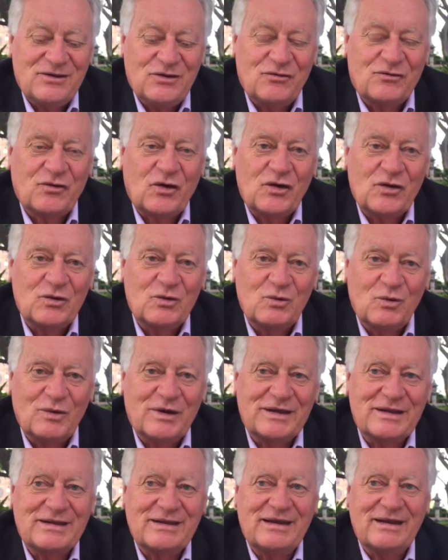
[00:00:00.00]
You've got to
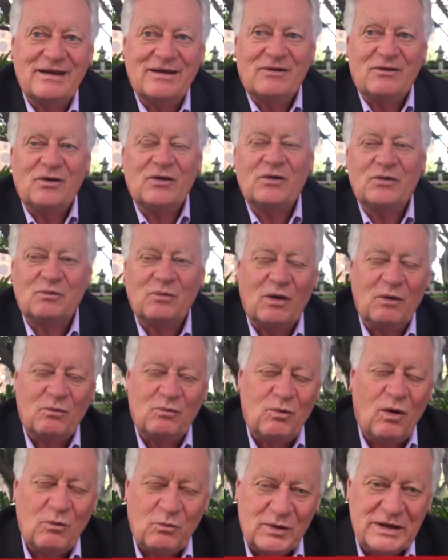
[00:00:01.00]
look at,
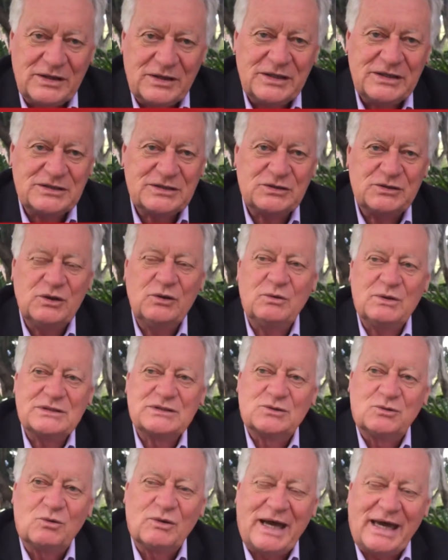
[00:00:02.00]
what we need to do
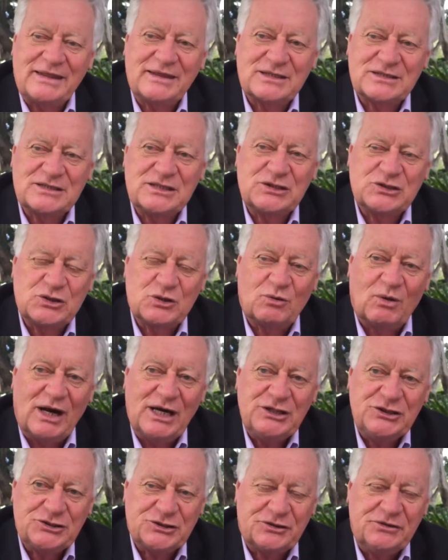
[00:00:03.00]
is look at the
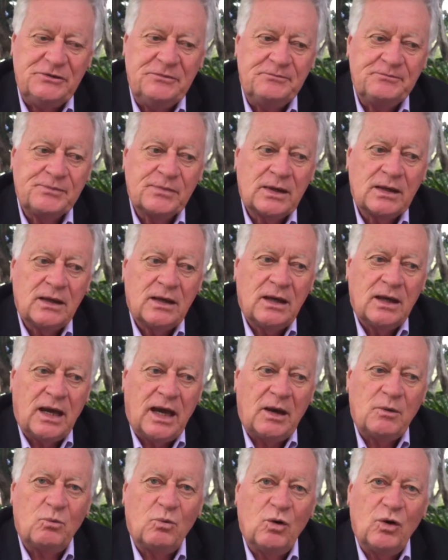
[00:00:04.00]
situation
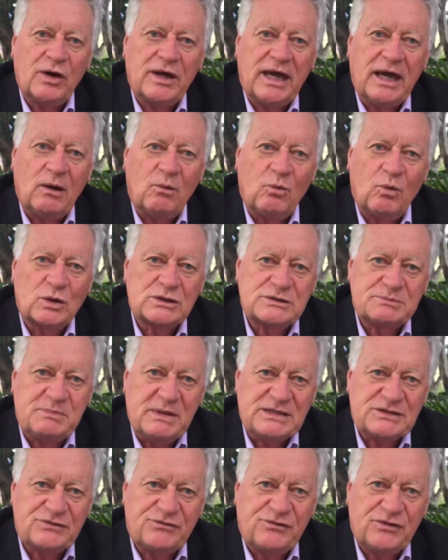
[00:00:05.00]
and work out what's
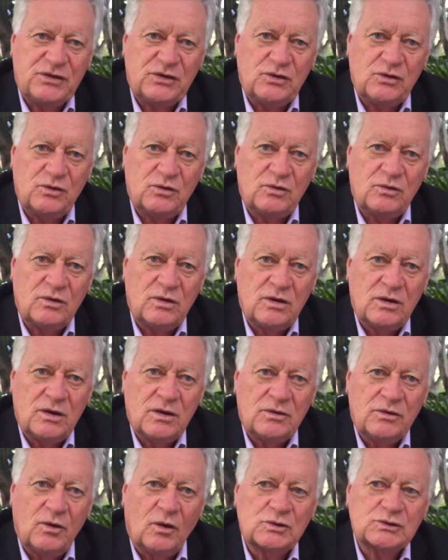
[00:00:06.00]
best for you,
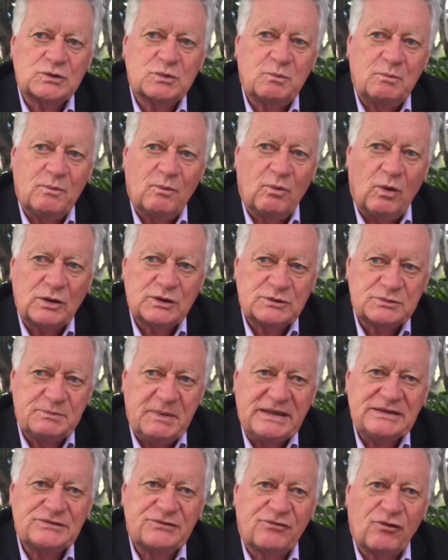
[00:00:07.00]
not what's
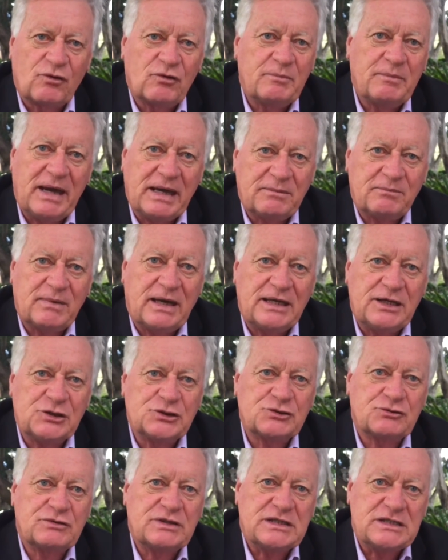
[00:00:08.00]
best for a bank
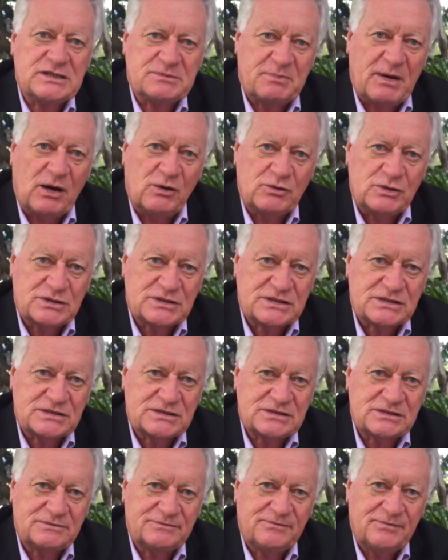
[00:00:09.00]
manager and his
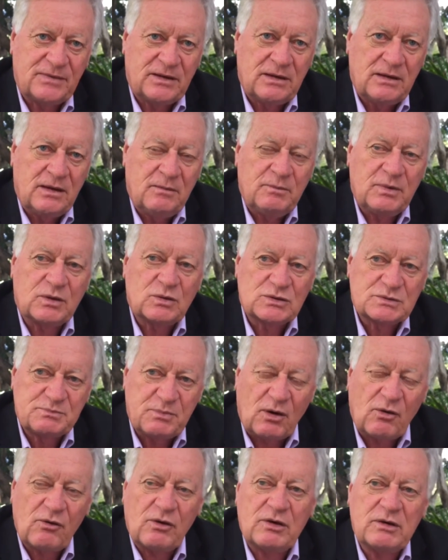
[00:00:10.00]
bonuses, because
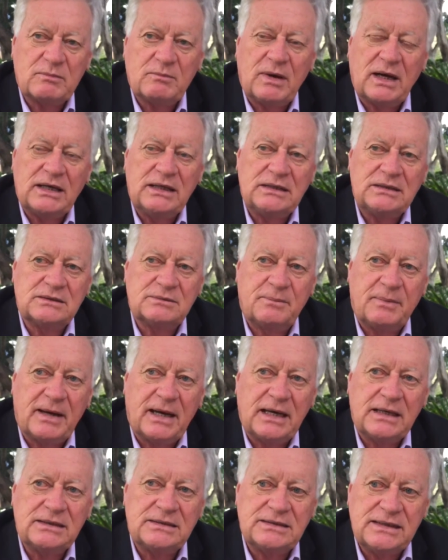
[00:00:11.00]
borrowing money to
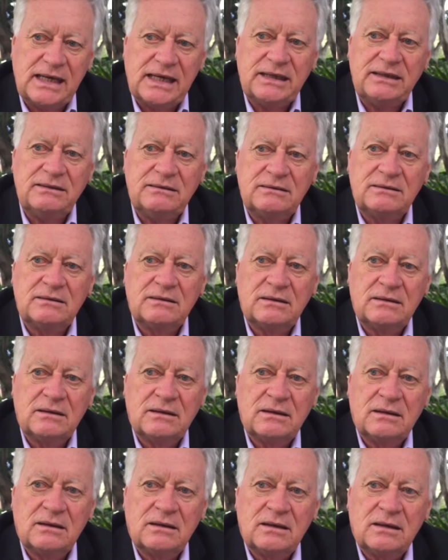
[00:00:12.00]
pay debt
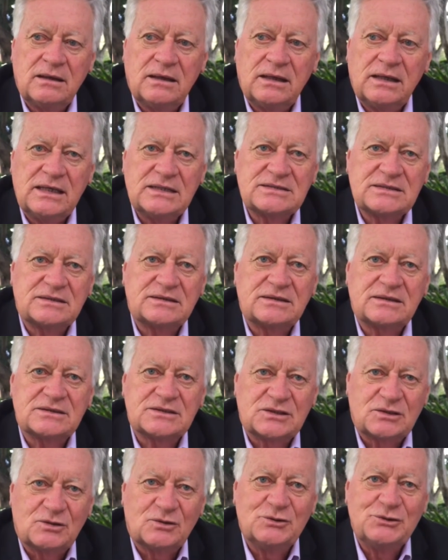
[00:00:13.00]
isn't
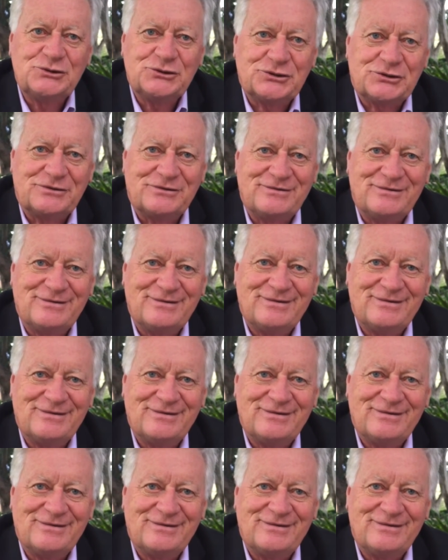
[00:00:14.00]
the solution.